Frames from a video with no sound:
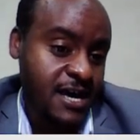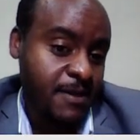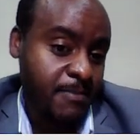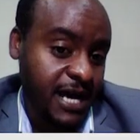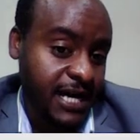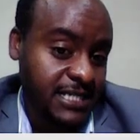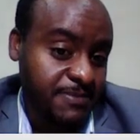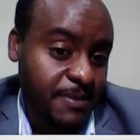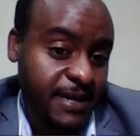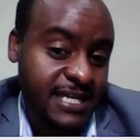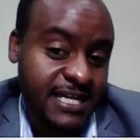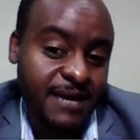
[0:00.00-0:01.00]
maximum
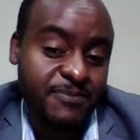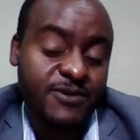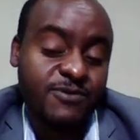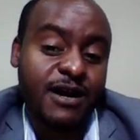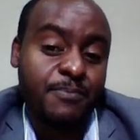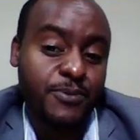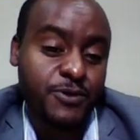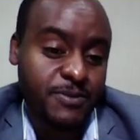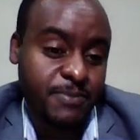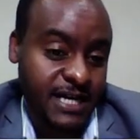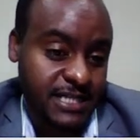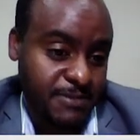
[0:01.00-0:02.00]
attempt. You can put
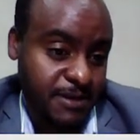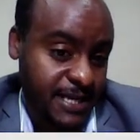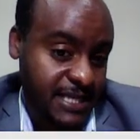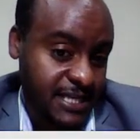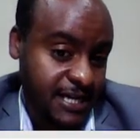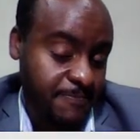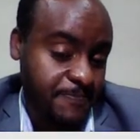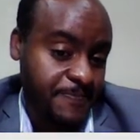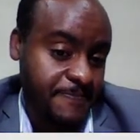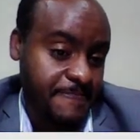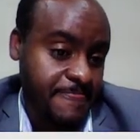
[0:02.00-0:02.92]
maximum attempt.